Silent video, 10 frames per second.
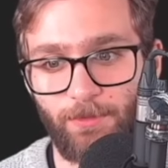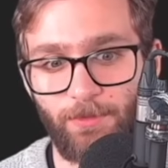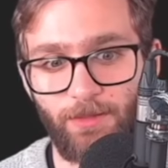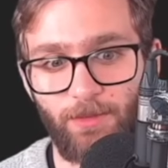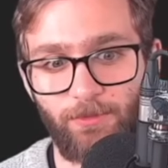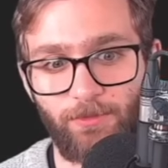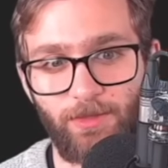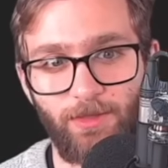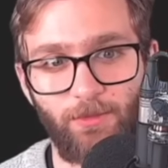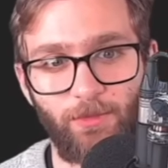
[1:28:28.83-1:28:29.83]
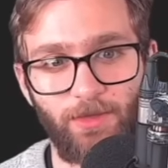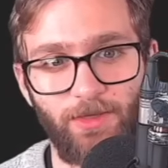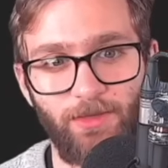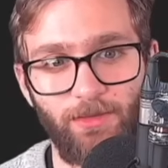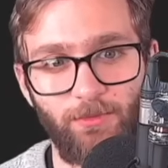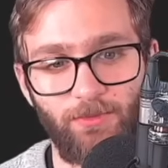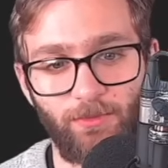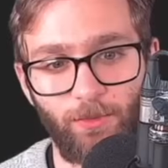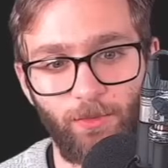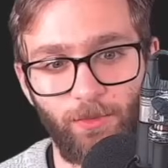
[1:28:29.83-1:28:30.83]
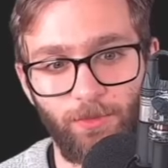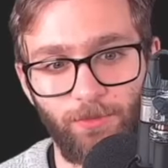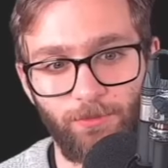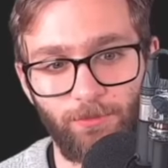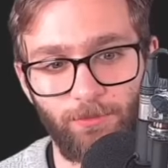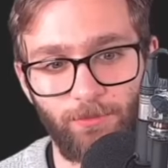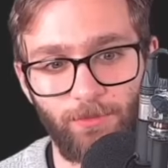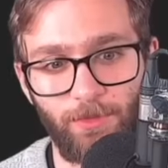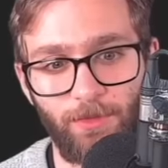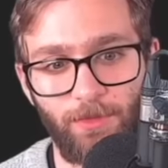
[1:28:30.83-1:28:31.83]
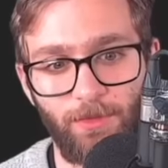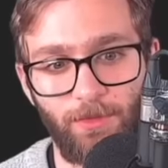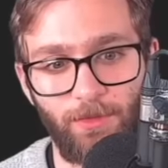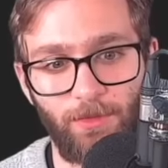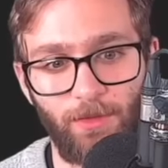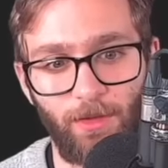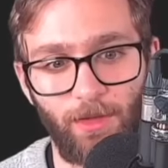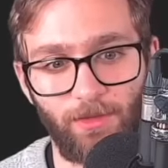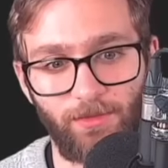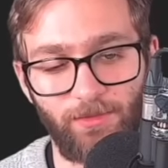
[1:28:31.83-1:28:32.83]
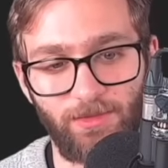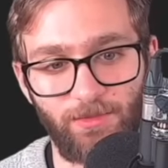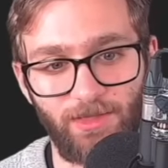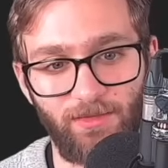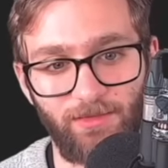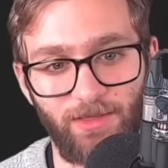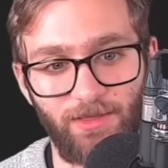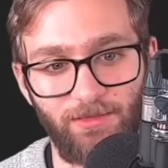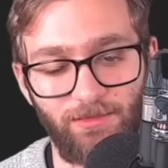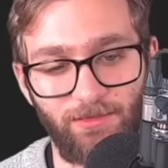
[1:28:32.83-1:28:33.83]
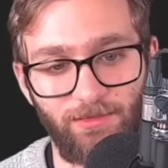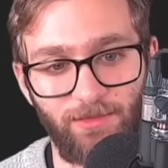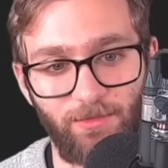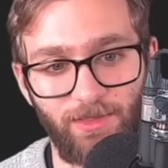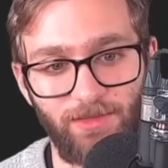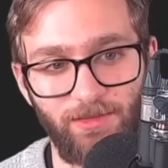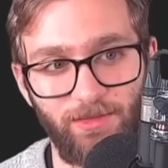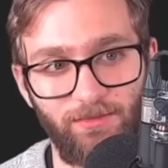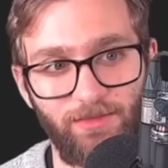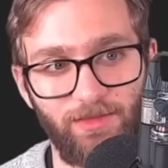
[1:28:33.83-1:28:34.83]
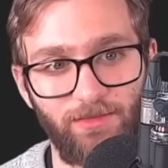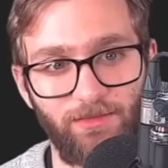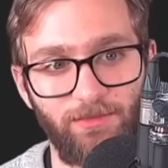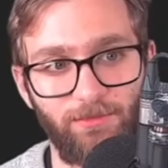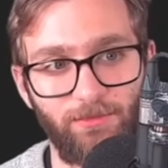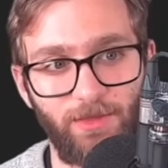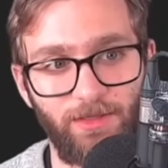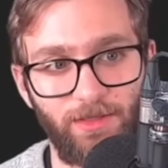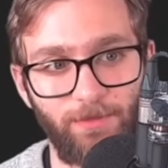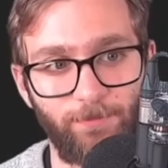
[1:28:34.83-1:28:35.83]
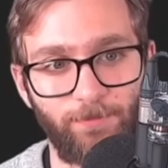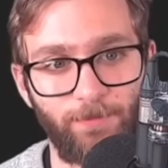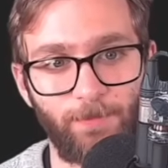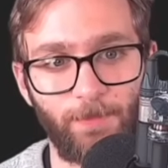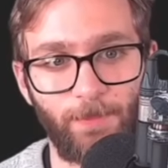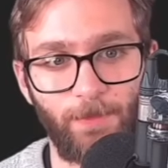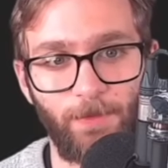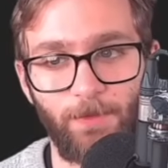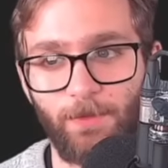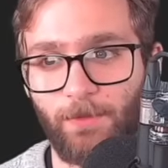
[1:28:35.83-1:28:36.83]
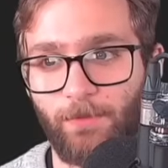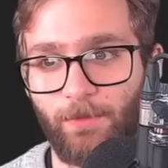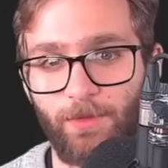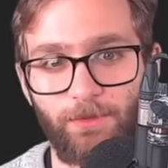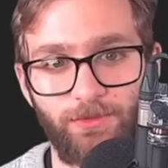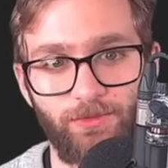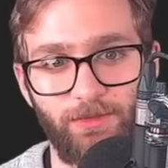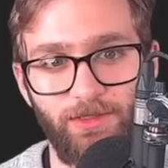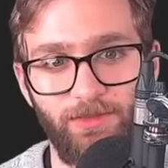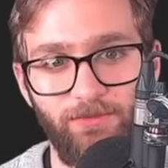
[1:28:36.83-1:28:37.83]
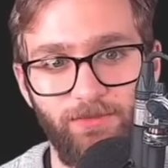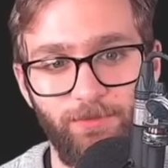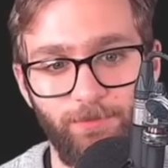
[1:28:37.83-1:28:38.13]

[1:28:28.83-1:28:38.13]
Keeps creating more items. Cool. All of them seem to have an item ID of 6. Why not? We'll retrieve.